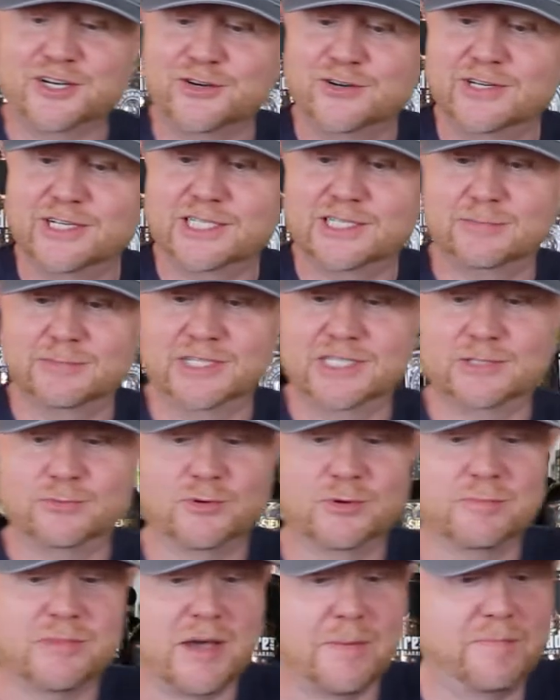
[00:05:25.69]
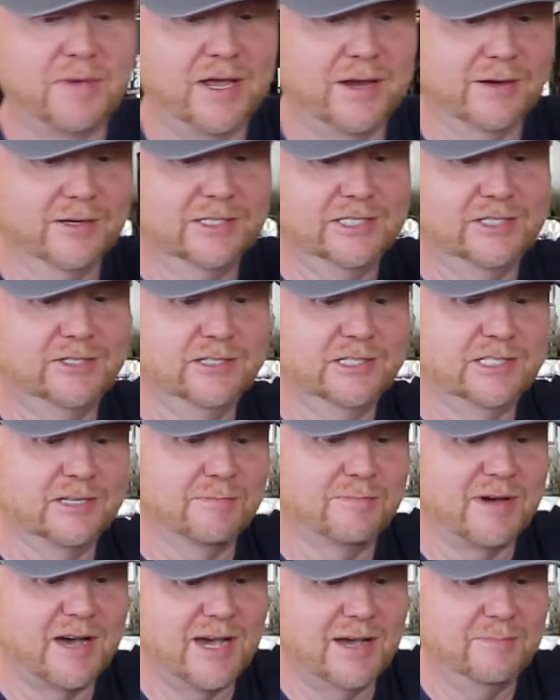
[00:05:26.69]
Christmas when my parents used
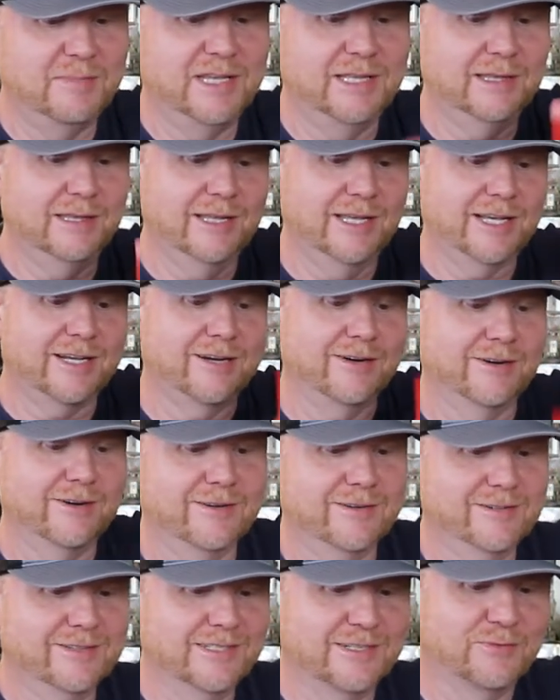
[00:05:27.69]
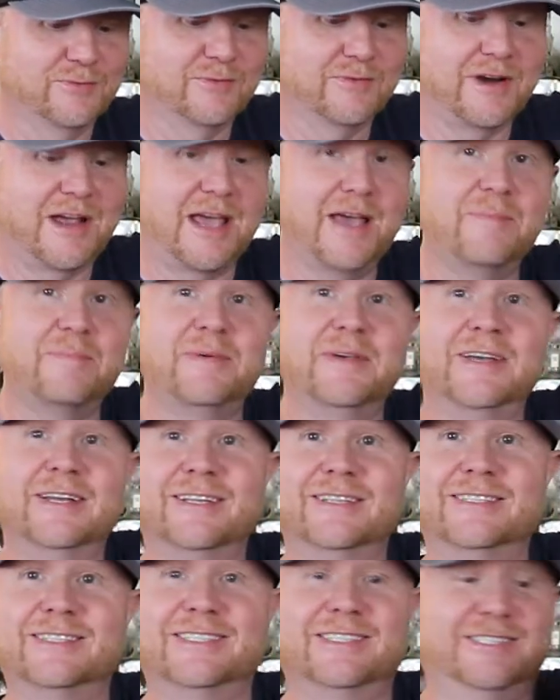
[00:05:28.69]
to buy me liquor and wrap it.
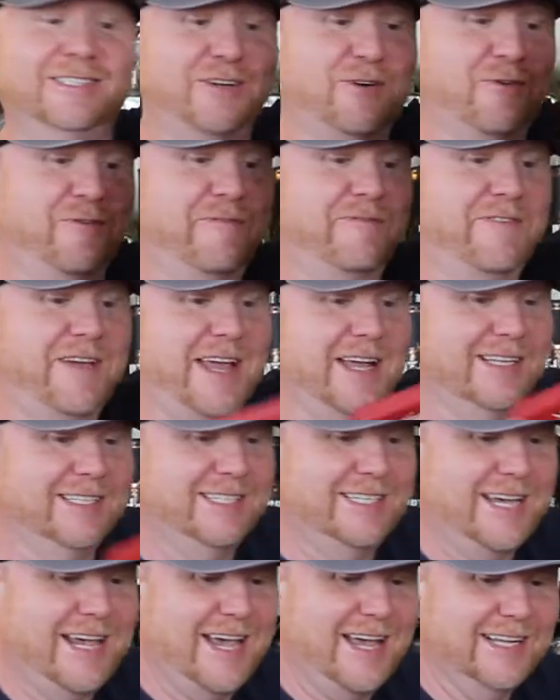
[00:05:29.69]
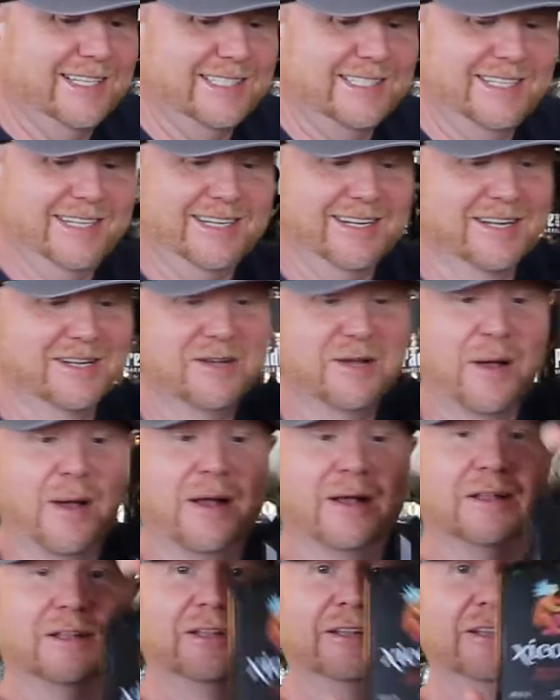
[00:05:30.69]
It's so fantastic.
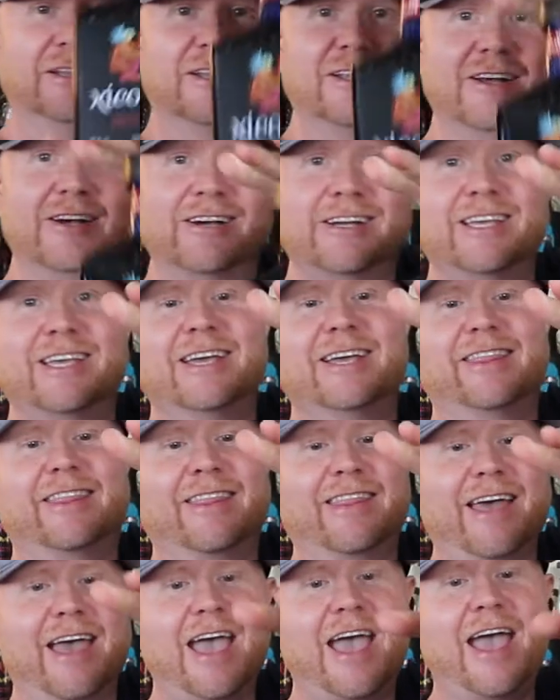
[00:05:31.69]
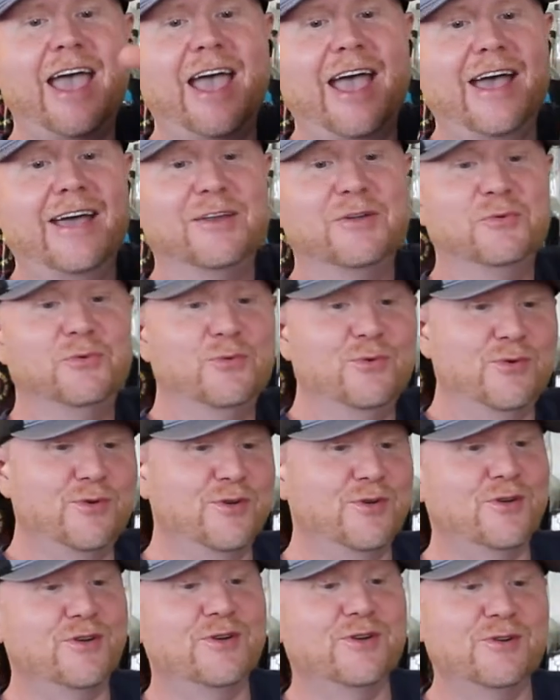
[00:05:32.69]
Look at that.
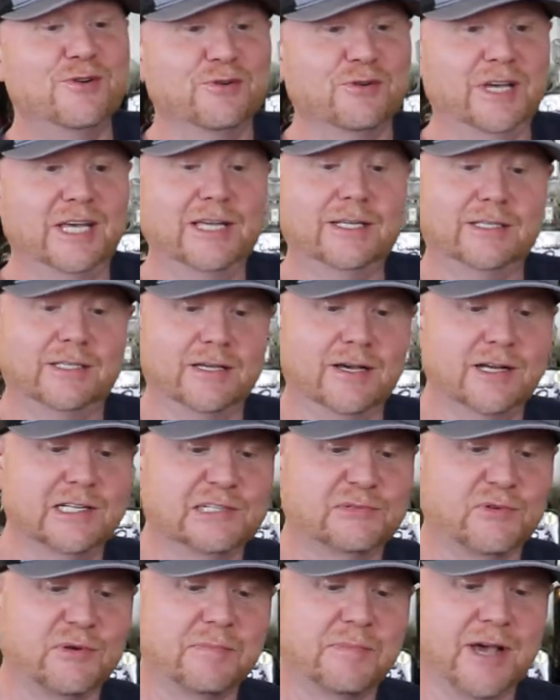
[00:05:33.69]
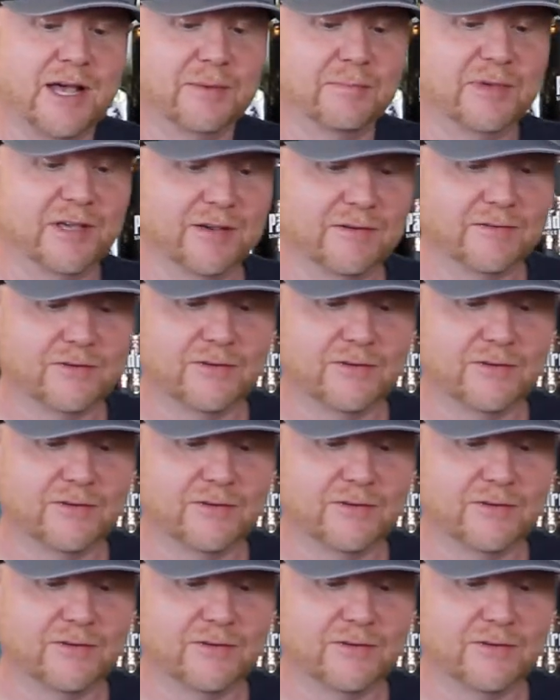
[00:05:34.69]
Woo! It does remind me of